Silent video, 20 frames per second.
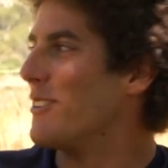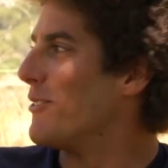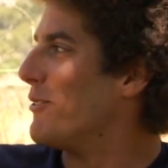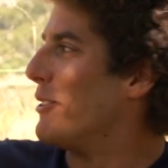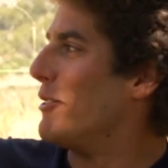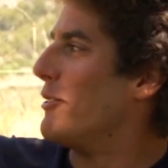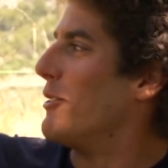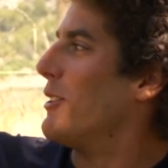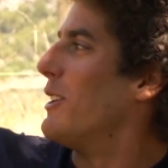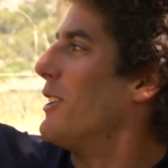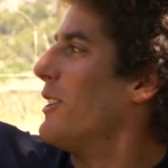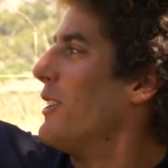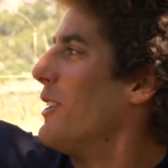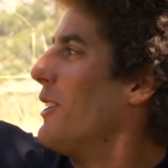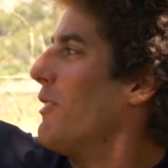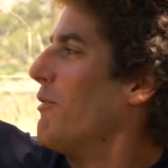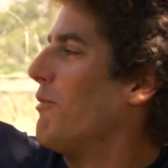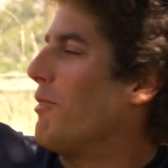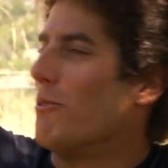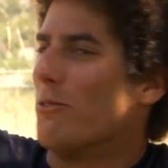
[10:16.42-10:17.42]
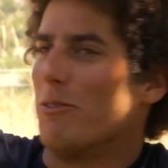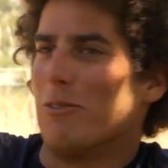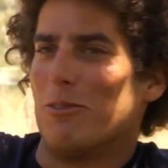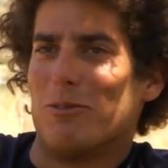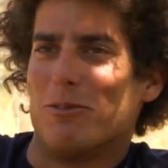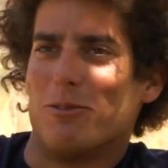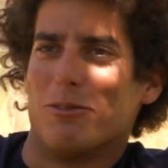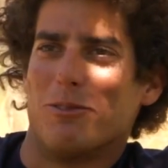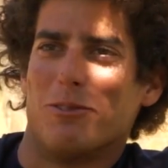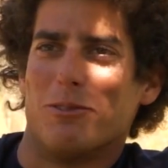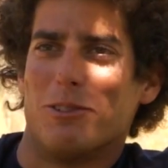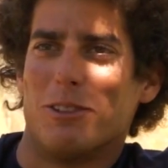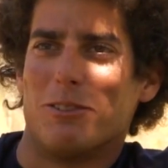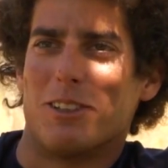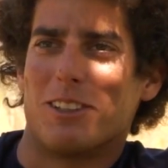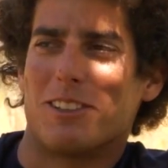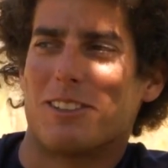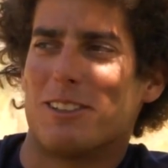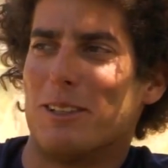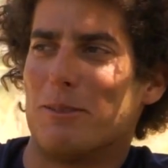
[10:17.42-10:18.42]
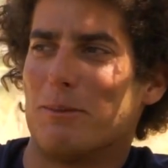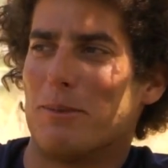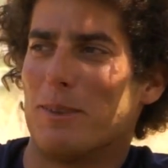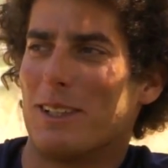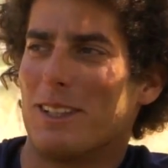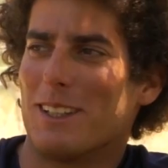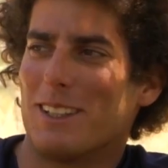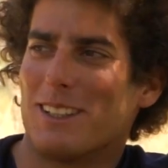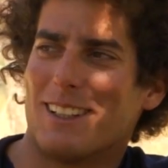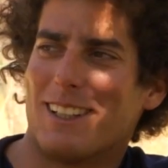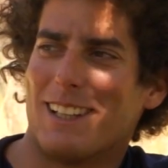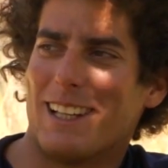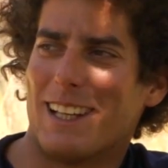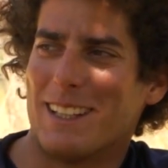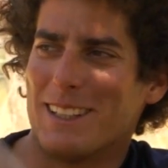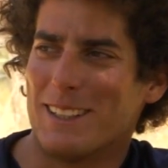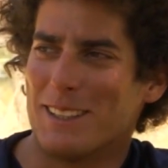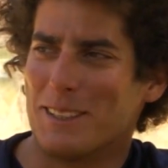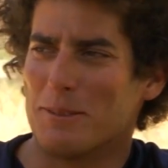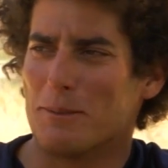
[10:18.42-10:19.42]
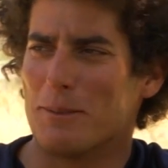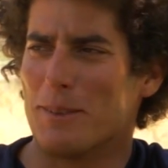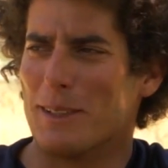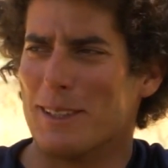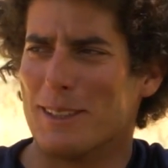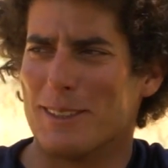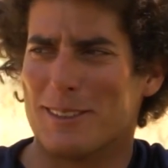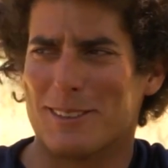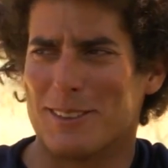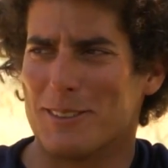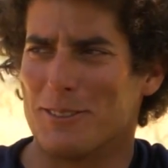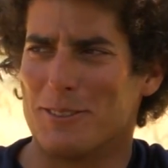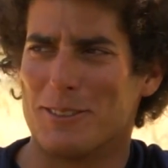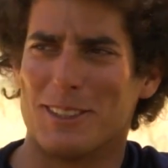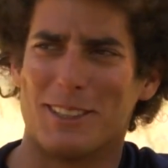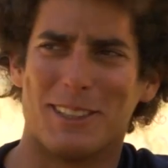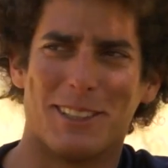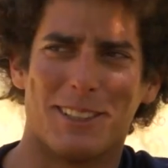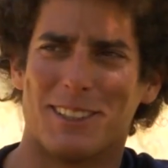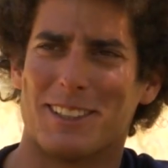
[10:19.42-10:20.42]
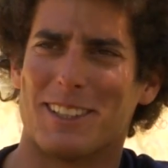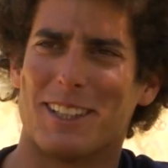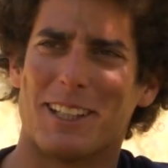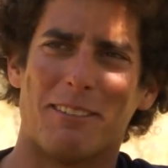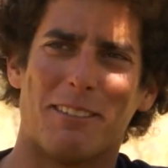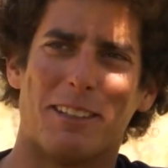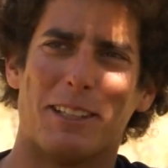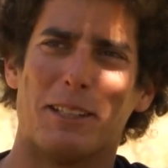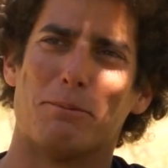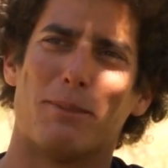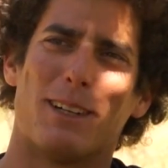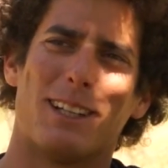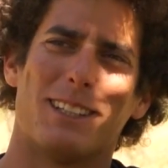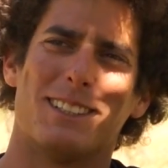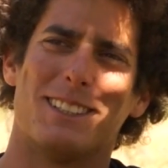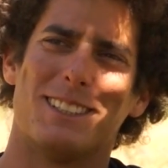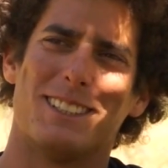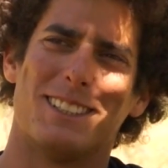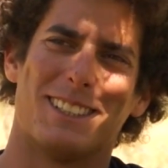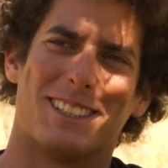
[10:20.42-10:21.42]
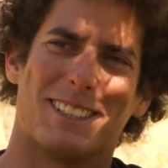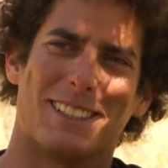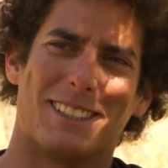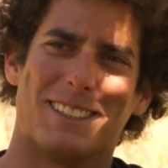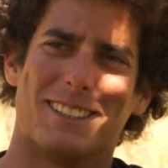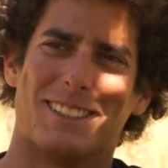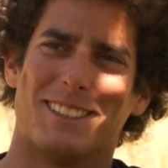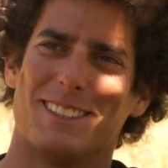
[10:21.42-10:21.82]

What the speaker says: we, we were sleeping in the landing place and we didn't have any money and